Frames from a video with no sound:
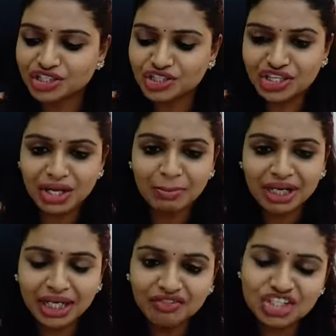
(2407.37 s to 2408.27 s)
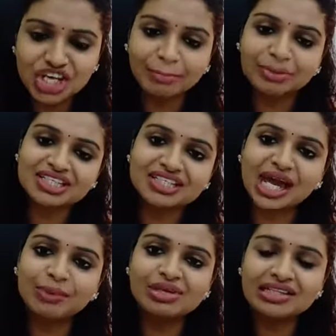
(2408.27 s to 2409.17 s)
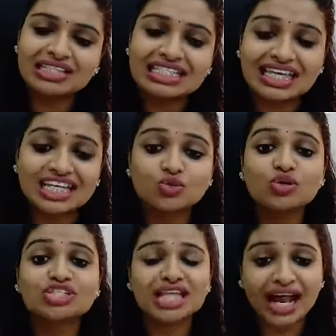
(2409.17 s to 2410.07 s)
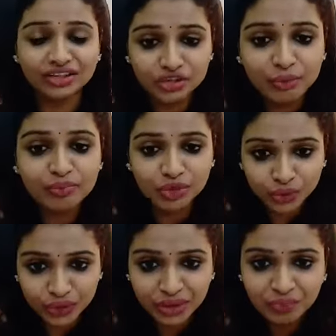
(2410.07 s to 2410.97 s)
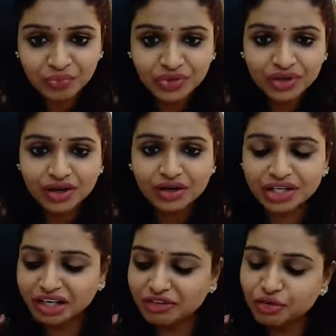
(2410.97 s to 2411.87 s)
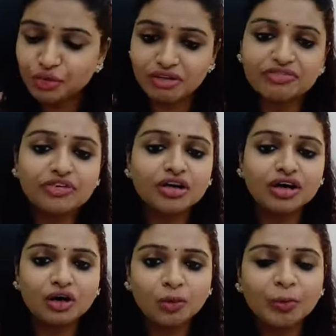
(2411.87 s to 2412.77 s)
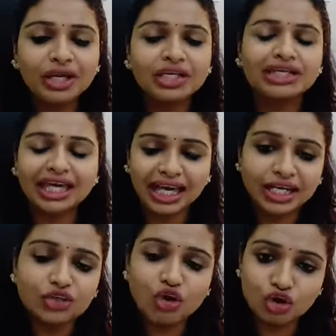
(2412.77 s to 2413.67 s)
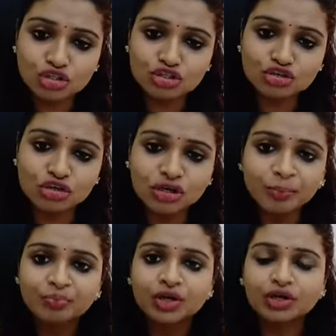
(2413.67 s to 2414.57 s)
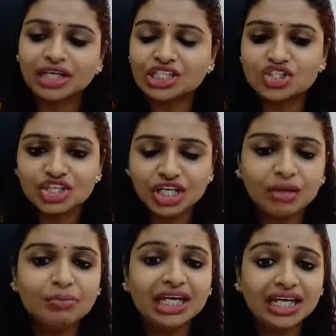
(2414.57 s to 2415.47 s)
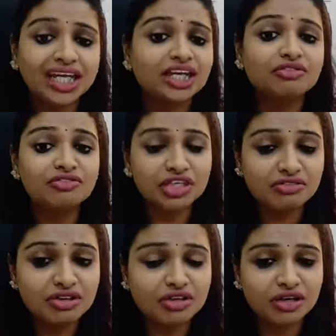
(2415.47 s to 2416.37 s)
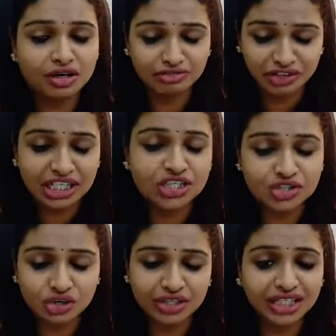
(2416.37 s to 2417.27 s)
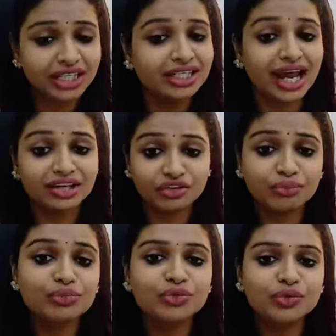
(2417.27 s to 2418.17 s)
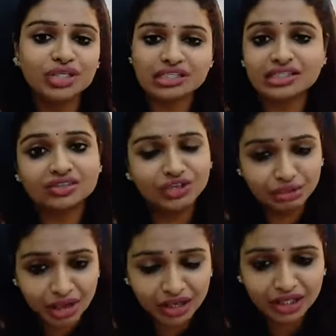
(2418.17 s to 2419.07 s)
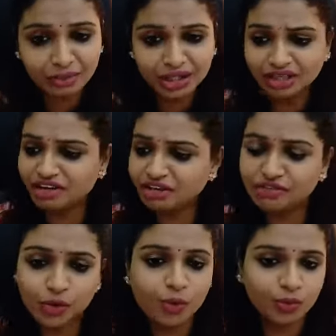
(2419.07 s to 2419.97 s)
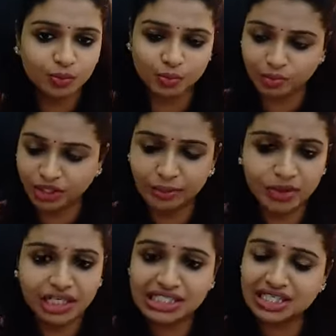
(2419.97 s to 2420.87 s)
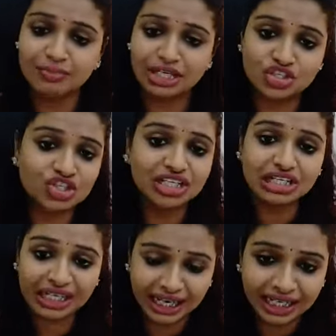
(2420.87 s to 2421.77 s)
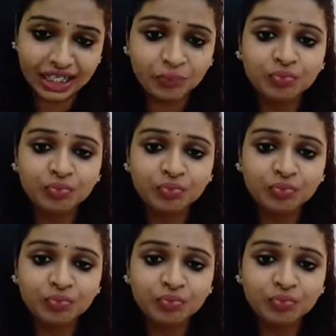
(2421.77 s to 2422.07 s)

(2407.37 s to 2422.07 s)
The remedy which I prescribed in this case was natrum mure. Okay, if you refer open Kent also, okay, chill beginning in fever, natrum mure is a 3-mark remedy. Very few remedies are mentioned in Kent.